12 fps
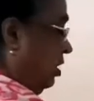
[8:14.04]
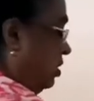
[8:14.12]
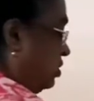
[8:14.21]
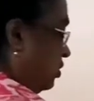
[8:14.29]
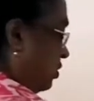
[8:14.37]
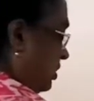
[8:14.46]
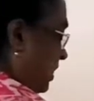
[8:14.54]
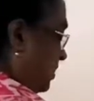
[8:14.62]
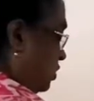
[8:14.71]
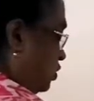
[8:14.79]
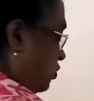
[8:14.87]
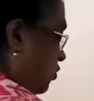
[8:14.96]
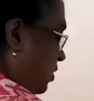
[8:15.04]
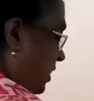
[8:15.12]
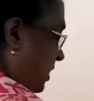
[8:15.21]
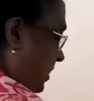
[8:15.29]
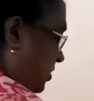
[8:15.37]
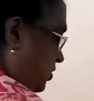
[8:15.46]
So these two
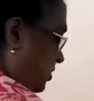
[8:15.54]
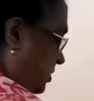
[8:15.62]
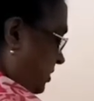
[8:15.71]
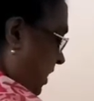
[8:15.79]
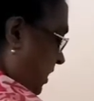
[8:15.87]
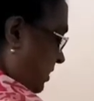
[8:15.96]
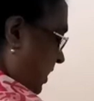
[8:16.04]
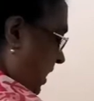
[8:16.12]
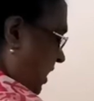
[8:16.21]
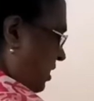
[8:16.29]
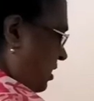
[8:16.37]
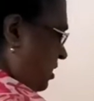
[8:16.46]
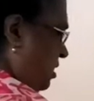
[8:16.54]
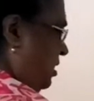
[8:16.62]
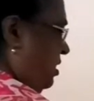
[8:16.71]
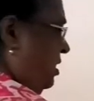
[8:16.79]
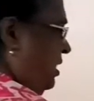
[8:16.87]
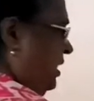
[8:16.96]
conditions are there.
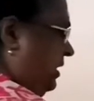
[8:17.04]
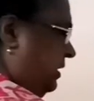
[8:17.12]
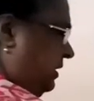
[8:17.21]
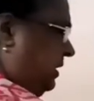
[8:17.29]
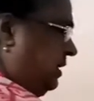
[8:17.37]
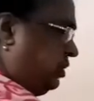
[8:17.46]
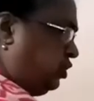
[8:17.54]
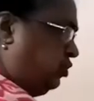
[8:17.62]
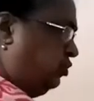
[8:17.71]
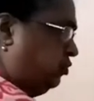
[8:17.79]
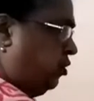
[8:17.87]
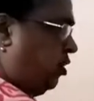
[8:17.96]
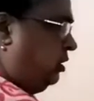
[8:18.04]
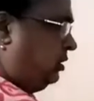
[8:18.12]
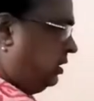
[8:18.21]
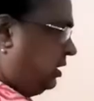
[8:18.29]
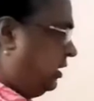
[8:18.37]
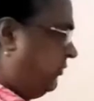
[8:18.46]
Either these two or
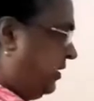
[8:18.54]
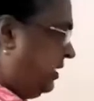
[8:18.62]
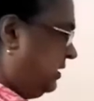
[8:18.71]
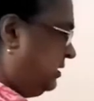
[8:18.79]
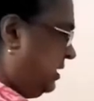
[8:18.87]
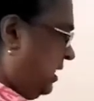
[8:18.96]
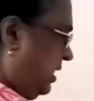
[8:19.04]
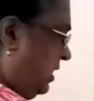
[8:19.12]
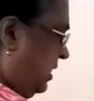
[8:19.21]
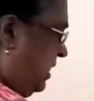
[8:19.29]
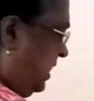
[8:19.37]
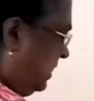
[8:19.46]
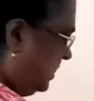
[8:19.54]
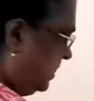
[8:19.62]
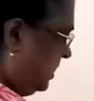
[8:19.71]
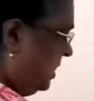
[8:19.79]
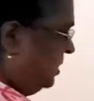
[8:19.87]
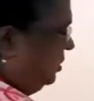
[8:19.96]
third one is there, neither
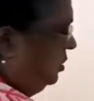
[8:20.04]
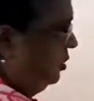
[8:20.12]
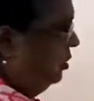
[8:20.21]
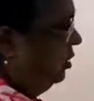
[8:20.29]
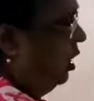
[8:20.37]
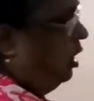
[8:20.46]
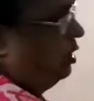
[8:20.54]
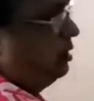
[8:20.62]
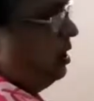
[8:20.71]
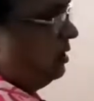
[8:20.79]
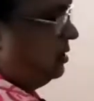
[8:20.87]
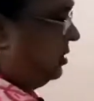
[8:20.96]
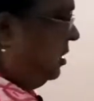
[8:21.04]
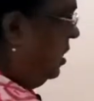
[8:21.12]
this nor this.